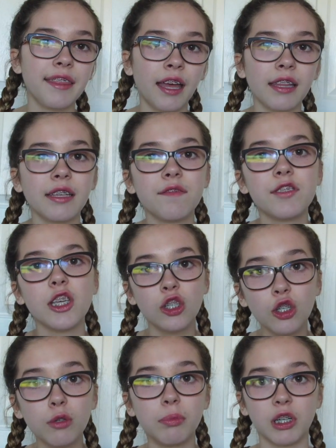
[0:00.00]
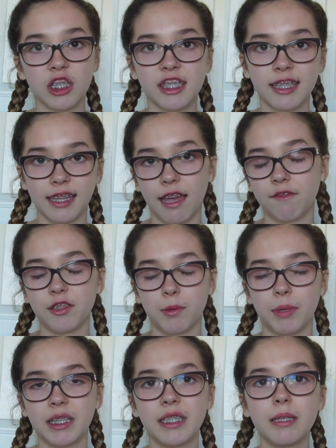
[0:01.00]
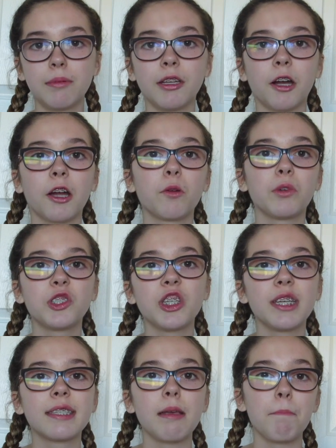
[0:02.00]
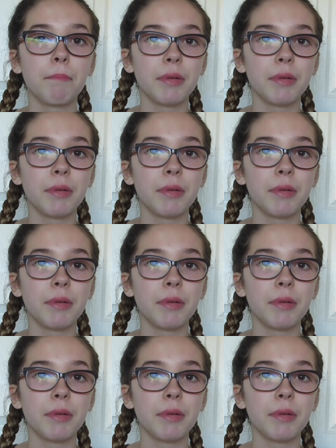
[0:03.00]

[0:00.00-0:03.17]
And that leaves 2 books left on my TBR, which is